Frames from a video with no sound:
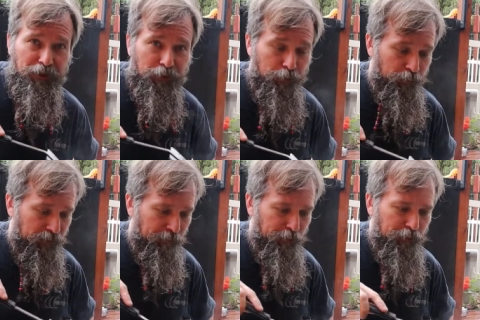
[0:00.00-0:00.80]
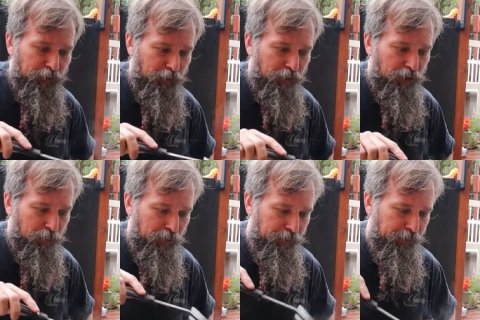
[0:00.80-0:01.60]
your clothes after because you're going to
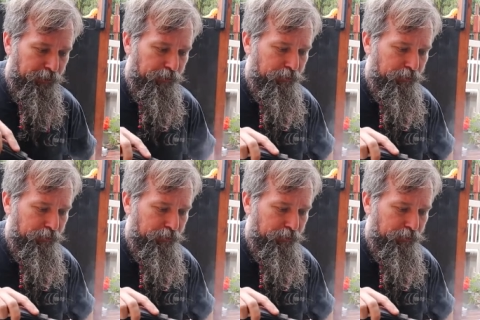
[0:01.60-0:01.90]
smell like